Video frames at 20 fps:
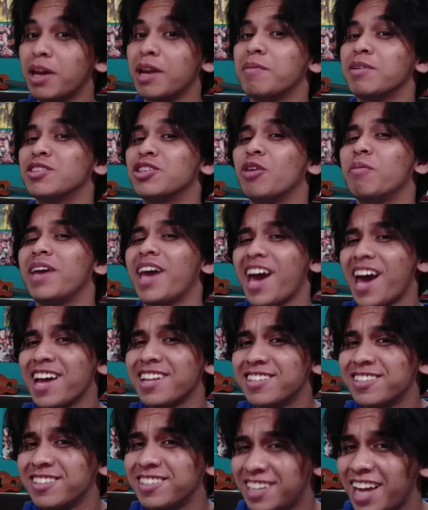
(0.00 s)
my name is Toby,
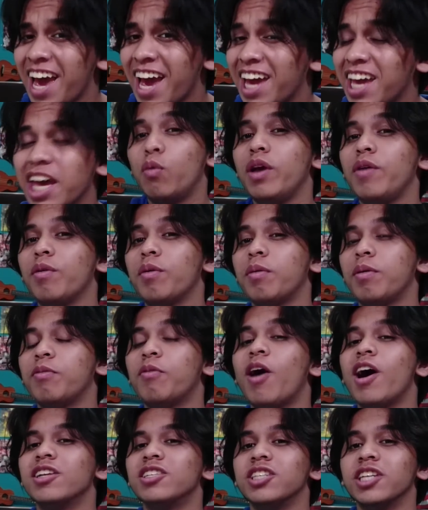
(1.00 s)
and today we will be
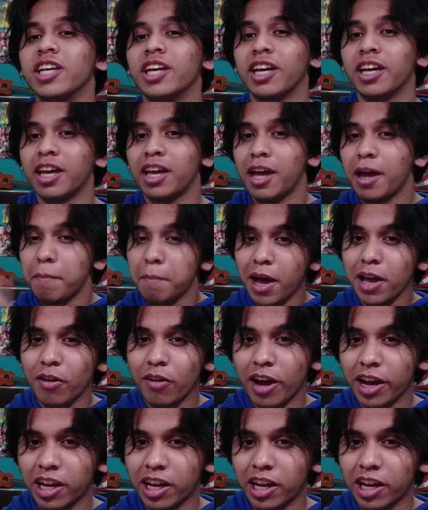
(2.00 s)
watching My Hero